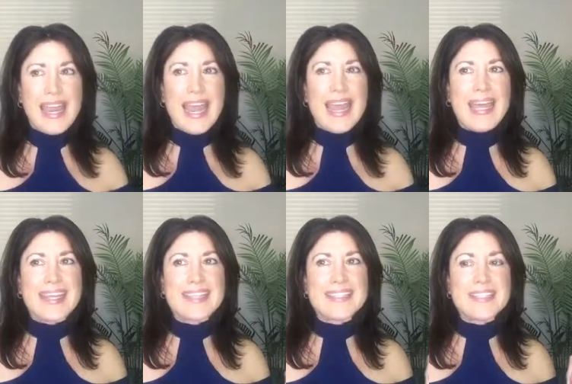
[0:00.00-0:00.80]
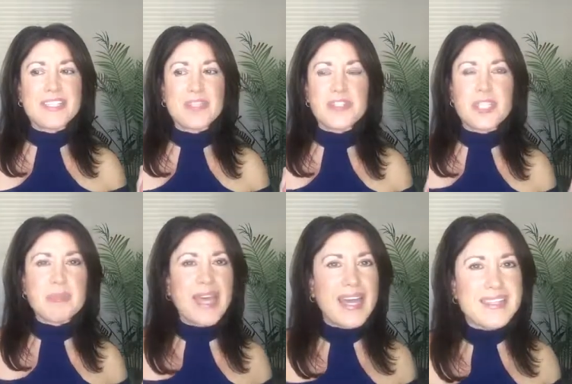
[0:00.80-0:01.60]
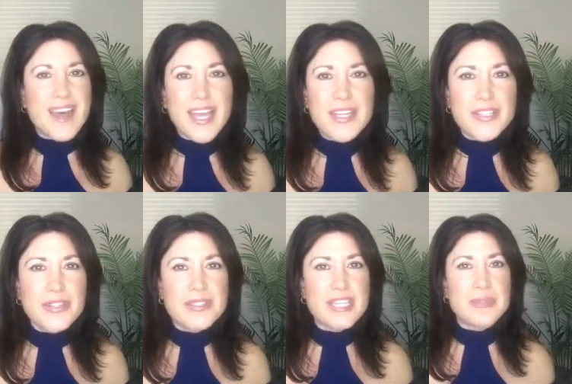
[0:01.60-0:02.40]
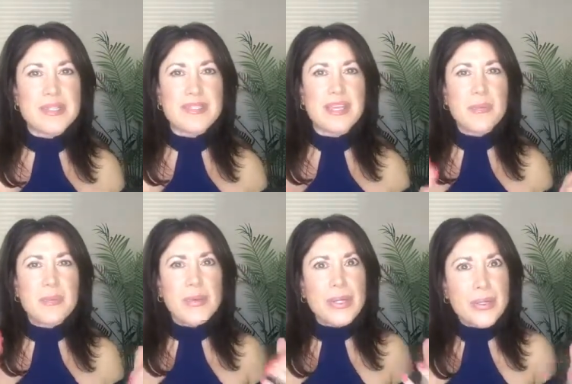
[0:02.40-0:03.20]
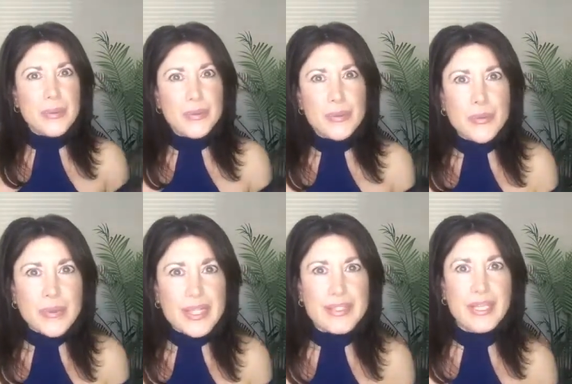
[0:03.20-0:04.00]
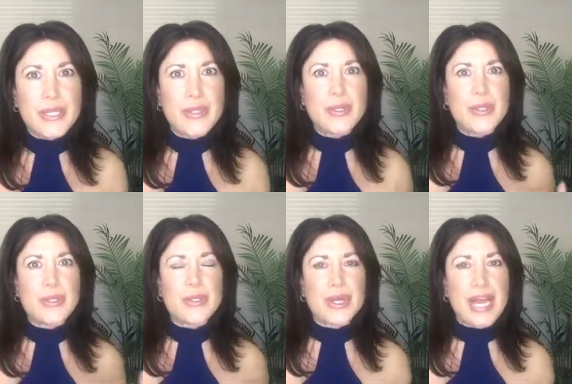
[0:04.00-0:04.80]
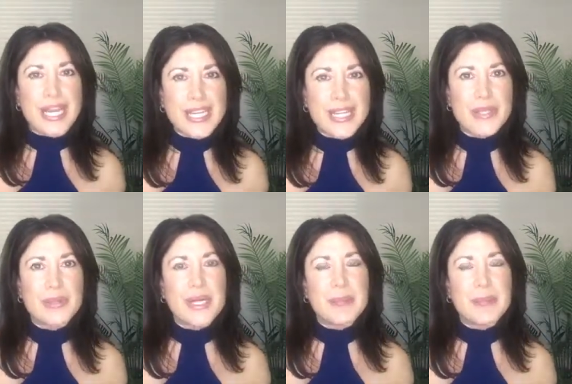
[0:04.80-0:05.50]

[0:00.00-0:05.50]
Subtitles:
And, she'd pass hikers, and they would say, what are you doing? Like, you're hiking, you got to